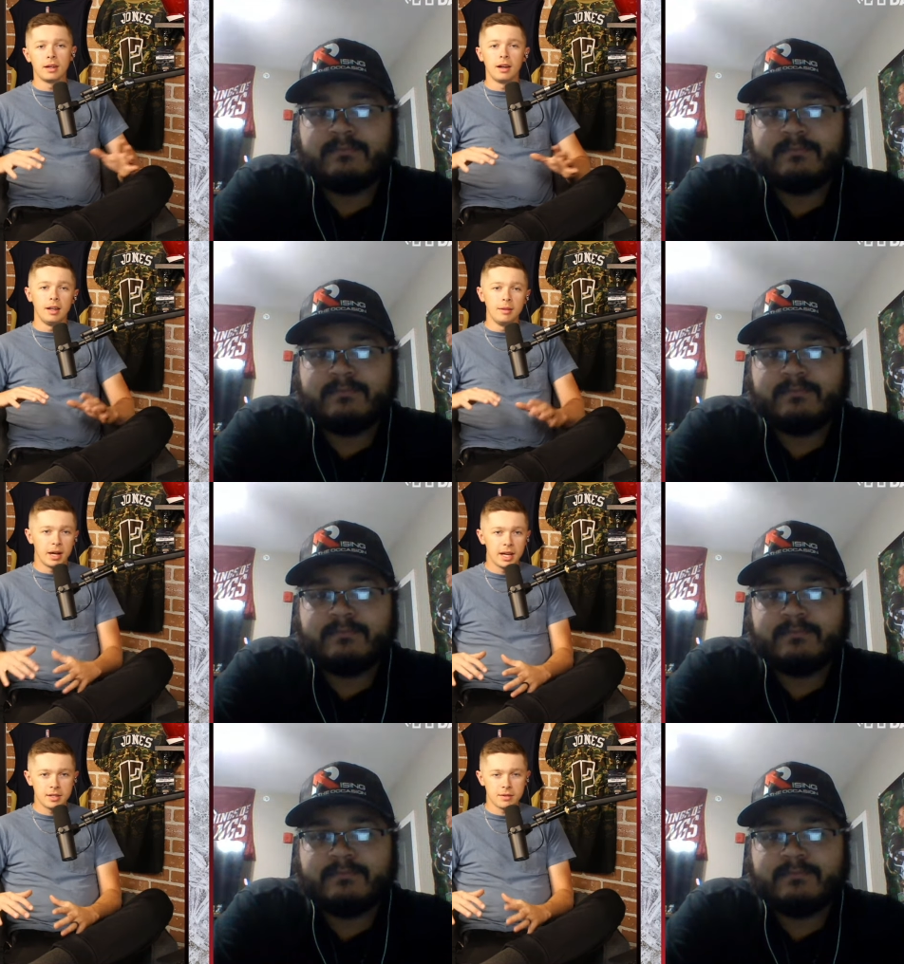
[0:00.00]

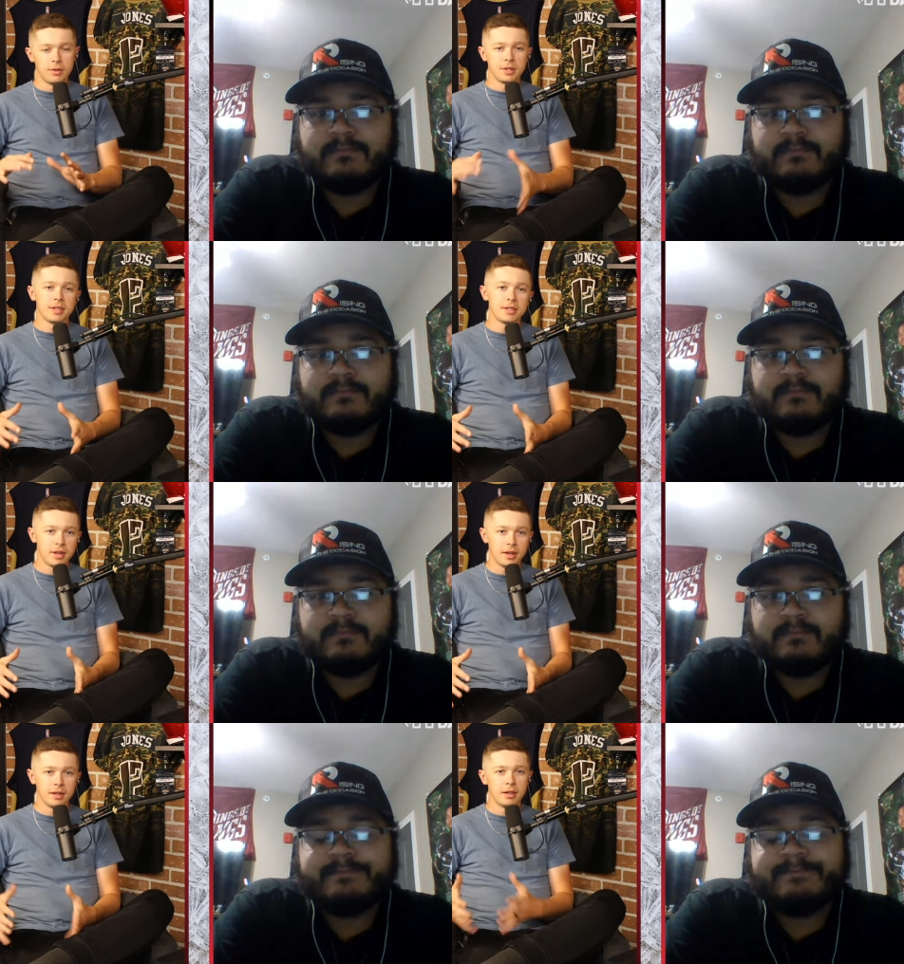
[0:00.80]
Speaker 1: unbiased for just a
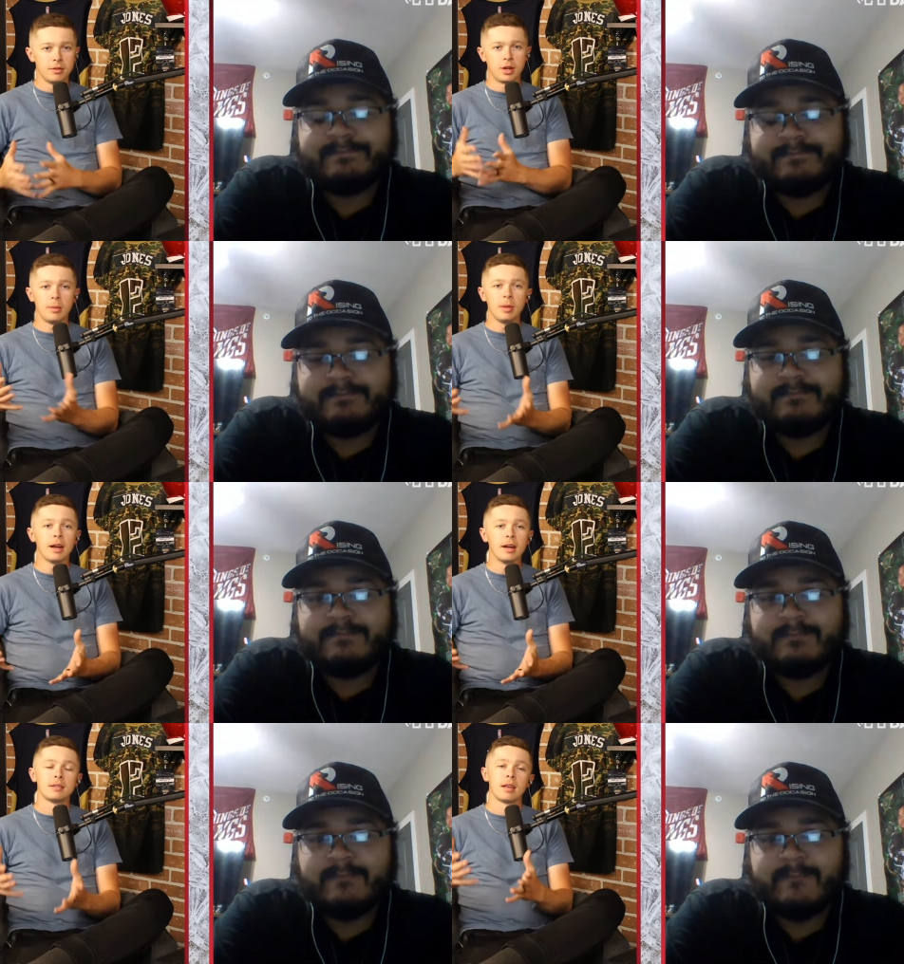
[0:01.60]
second and try to be
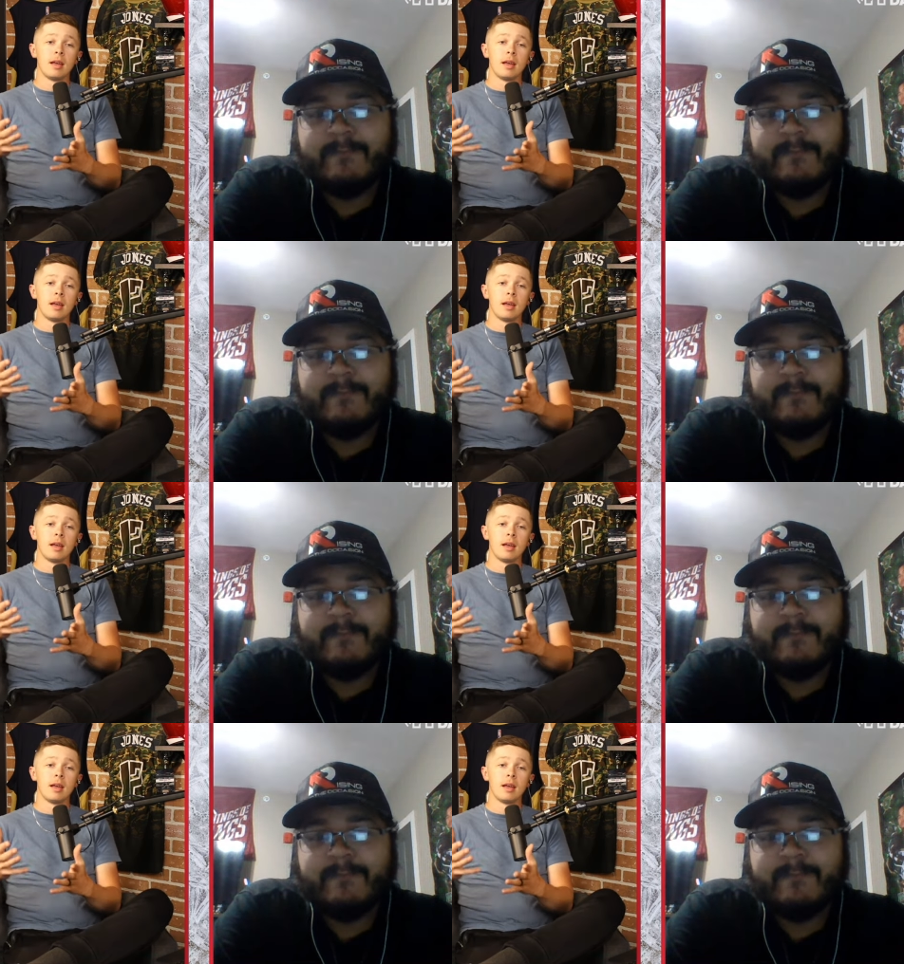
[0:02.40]
nice.